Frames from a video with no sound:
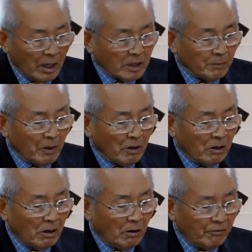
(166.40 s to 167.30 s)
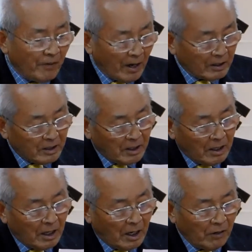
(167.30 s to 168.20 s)
As a matter of fact,
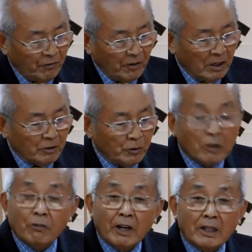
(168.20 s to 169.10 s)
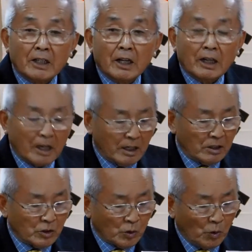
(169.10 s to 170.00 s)
I feel regret
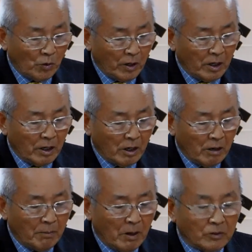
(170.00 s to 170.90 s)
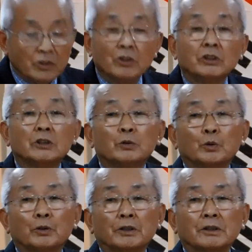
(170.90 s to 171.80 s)
and sorry about such
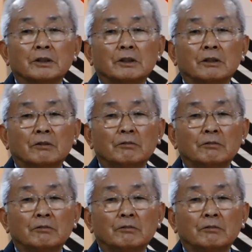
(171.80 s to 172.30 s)
students.